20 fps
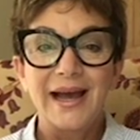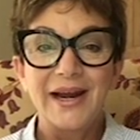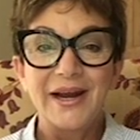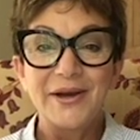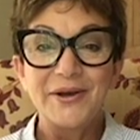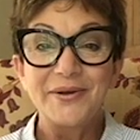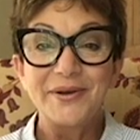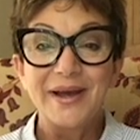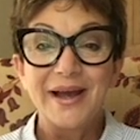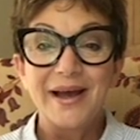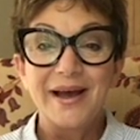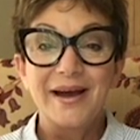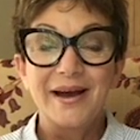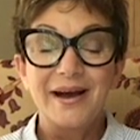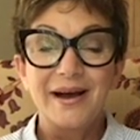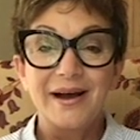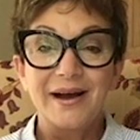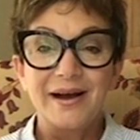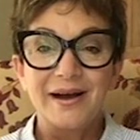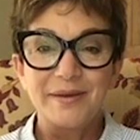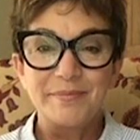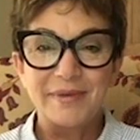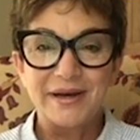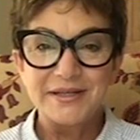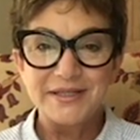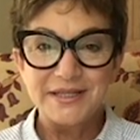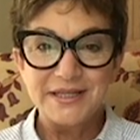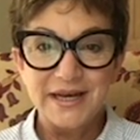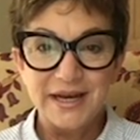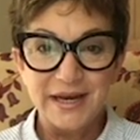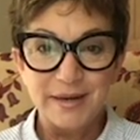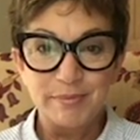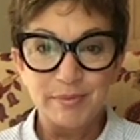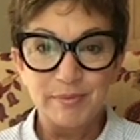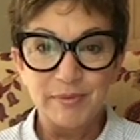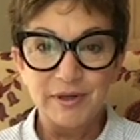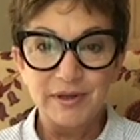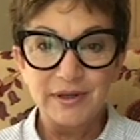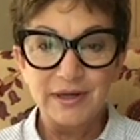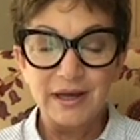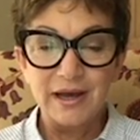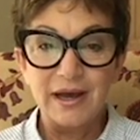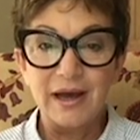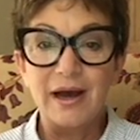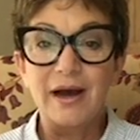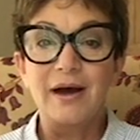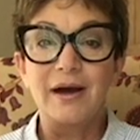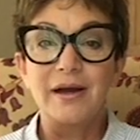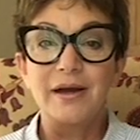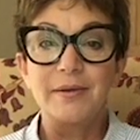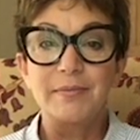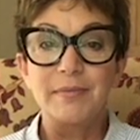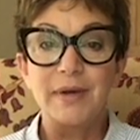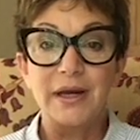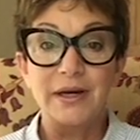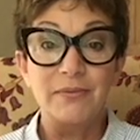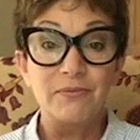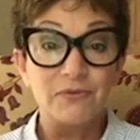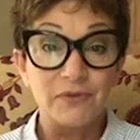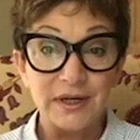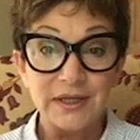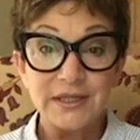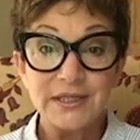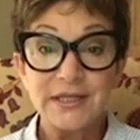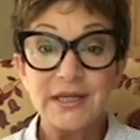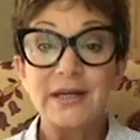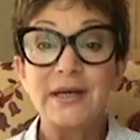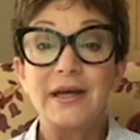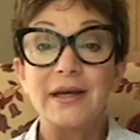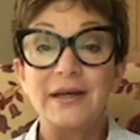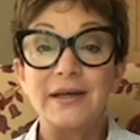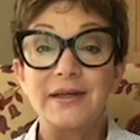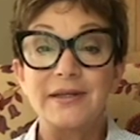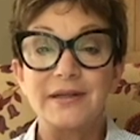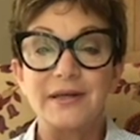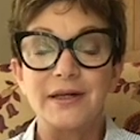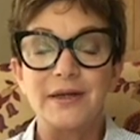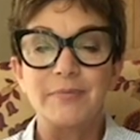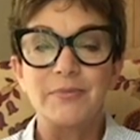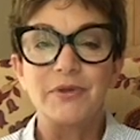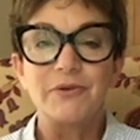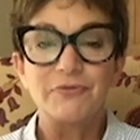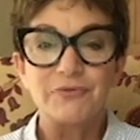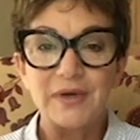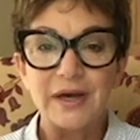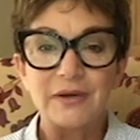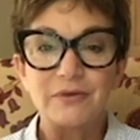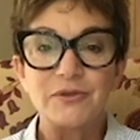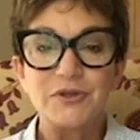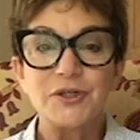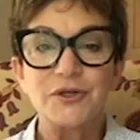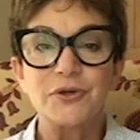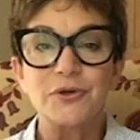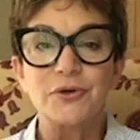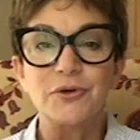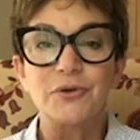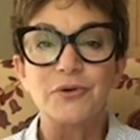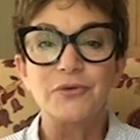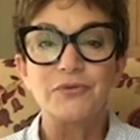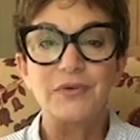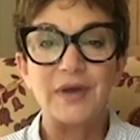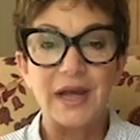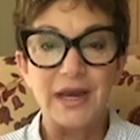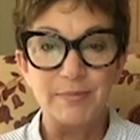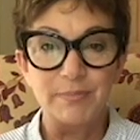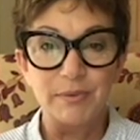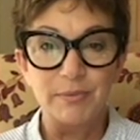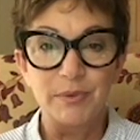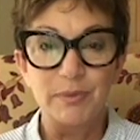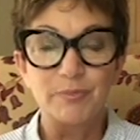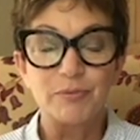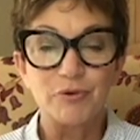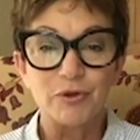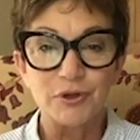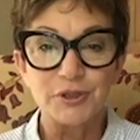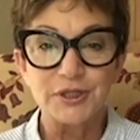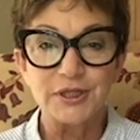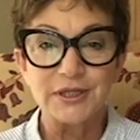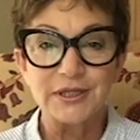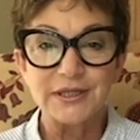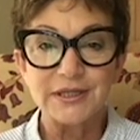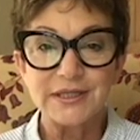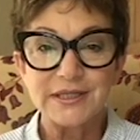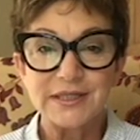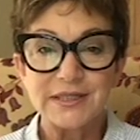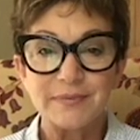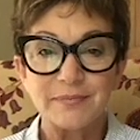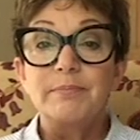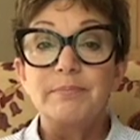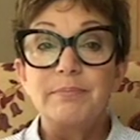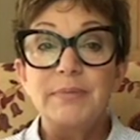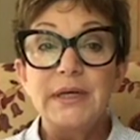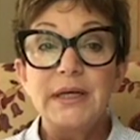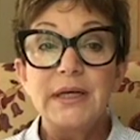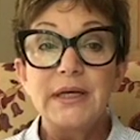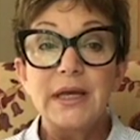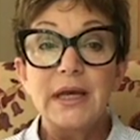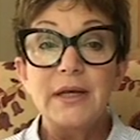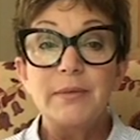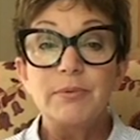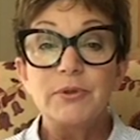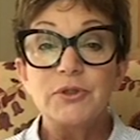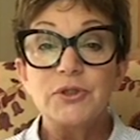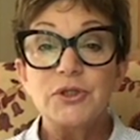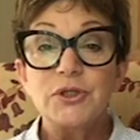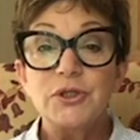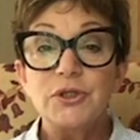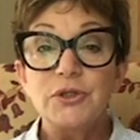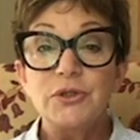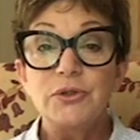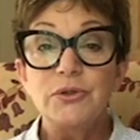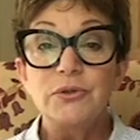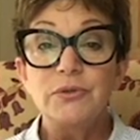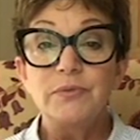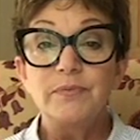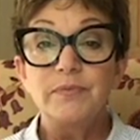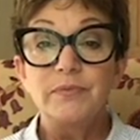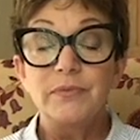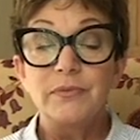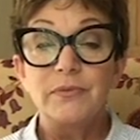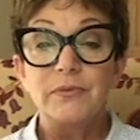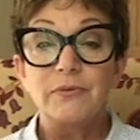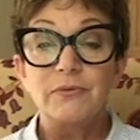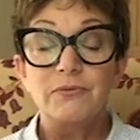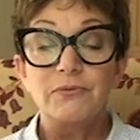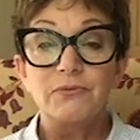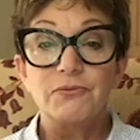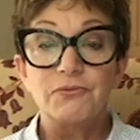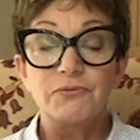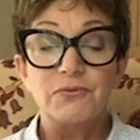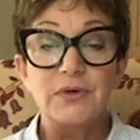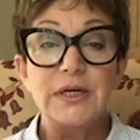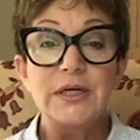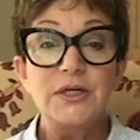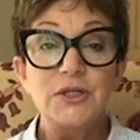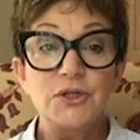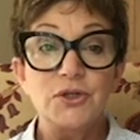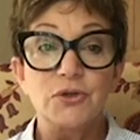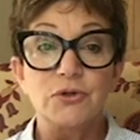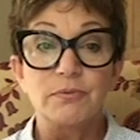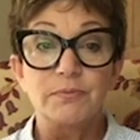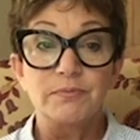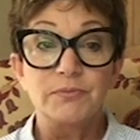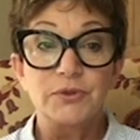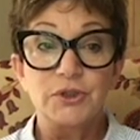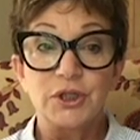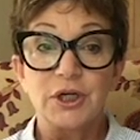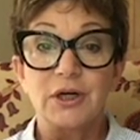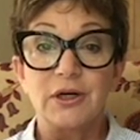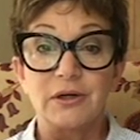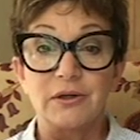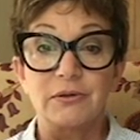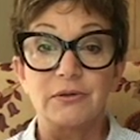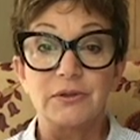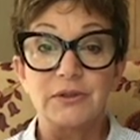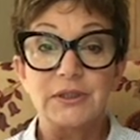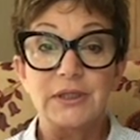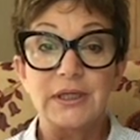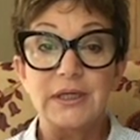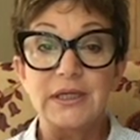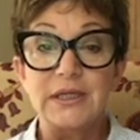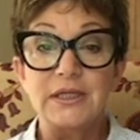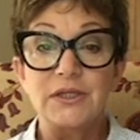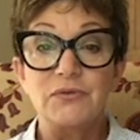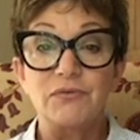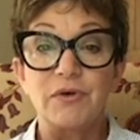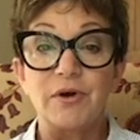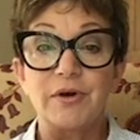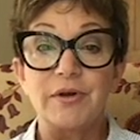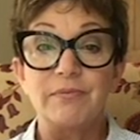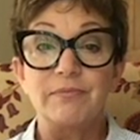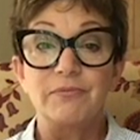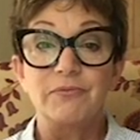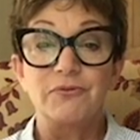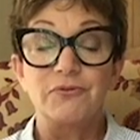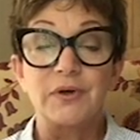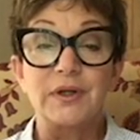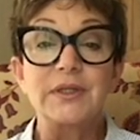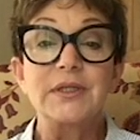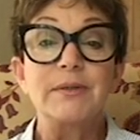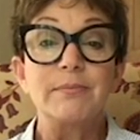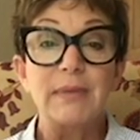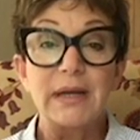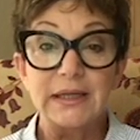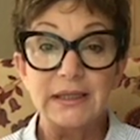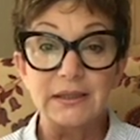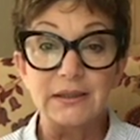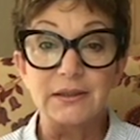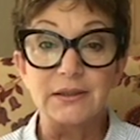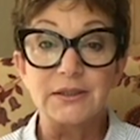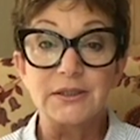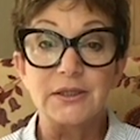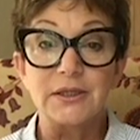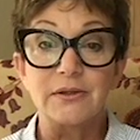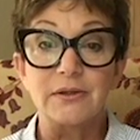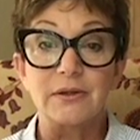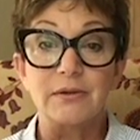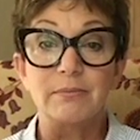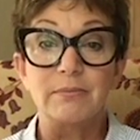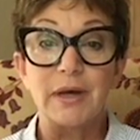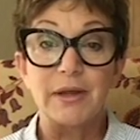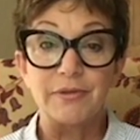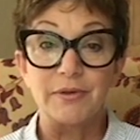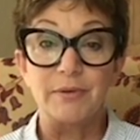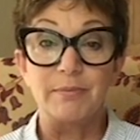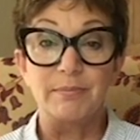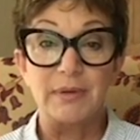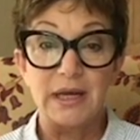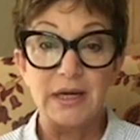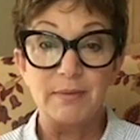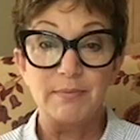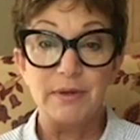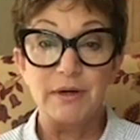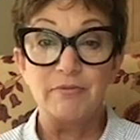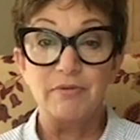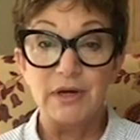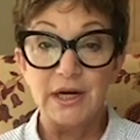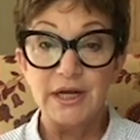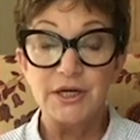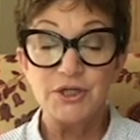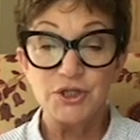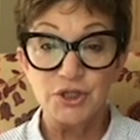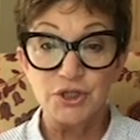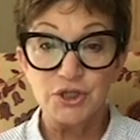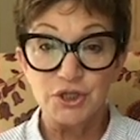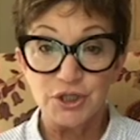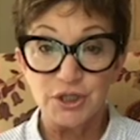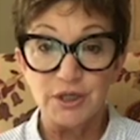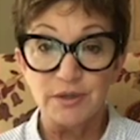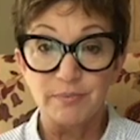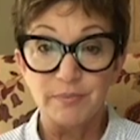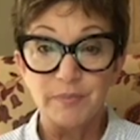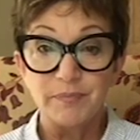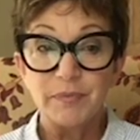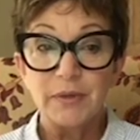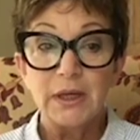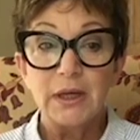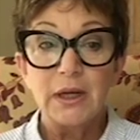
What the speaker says: Hello, I'm Mandy Haberman. I'm an inventor and I'm the founder of Haberman Products. Being able to feed your child is very fundamental to the mother-baby relationship.